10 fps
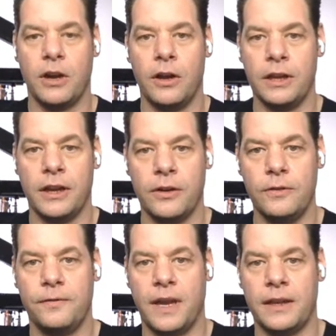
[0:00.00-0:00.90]
Collier,
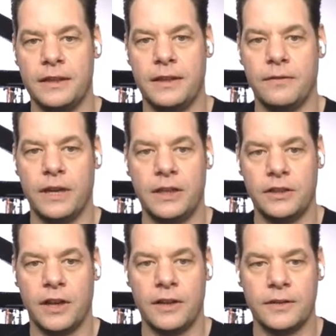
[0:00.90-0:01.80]
who founded Denver
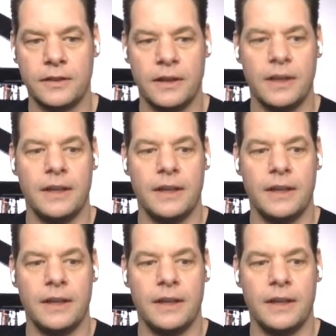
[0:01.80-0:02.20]
Headshots,